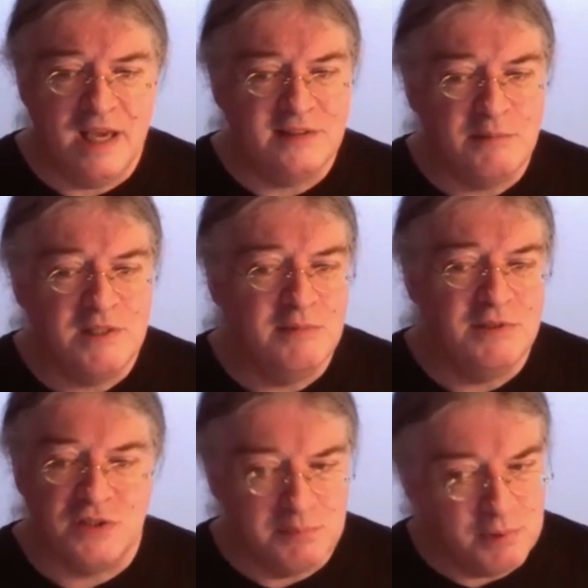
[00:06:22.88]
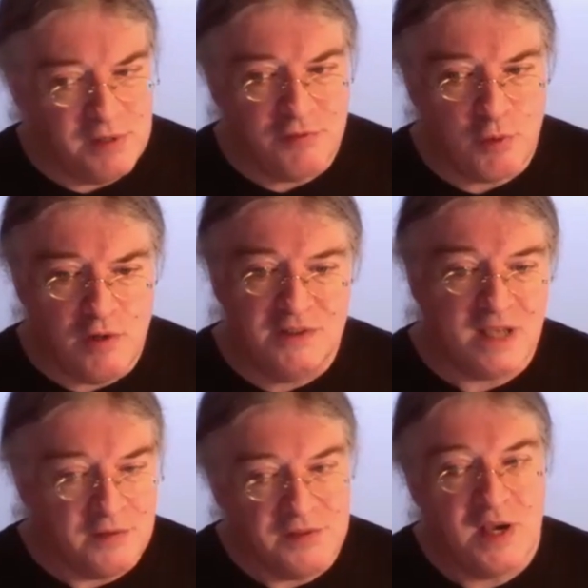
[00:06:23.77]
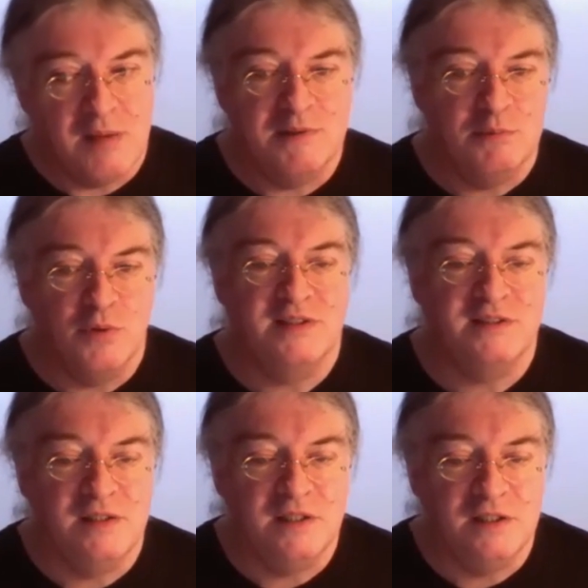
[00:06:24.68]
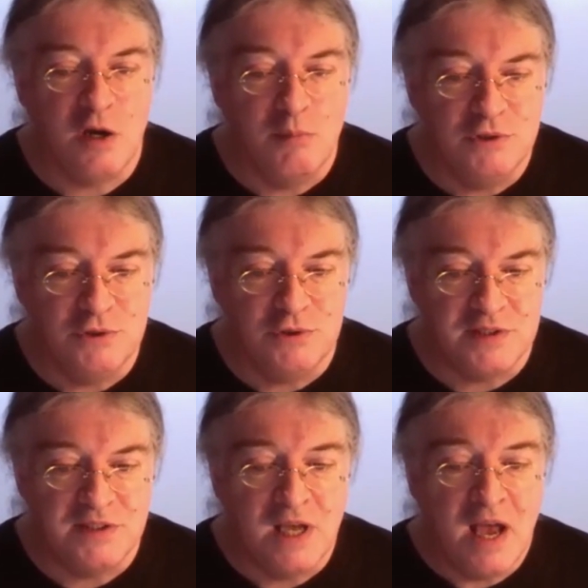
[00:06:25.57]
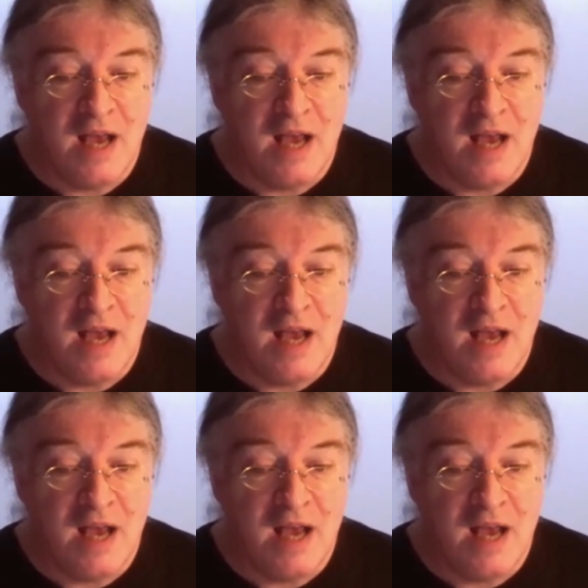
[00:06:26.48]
Sometimes it's just brief quotes, other times more extended commentaries,